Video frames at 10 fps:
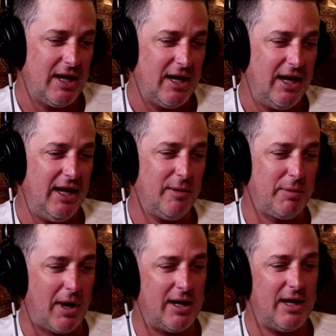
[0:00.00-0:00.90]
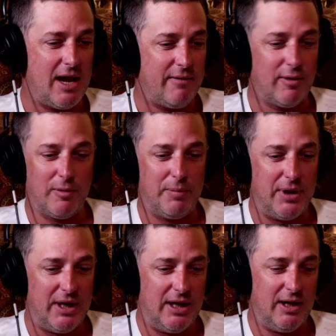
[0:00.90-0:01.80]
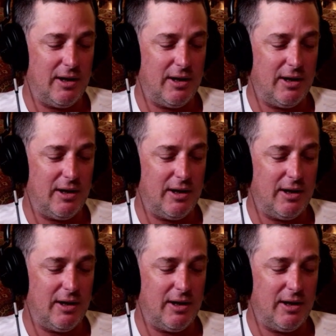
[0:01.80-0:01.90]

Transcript: he could probably never be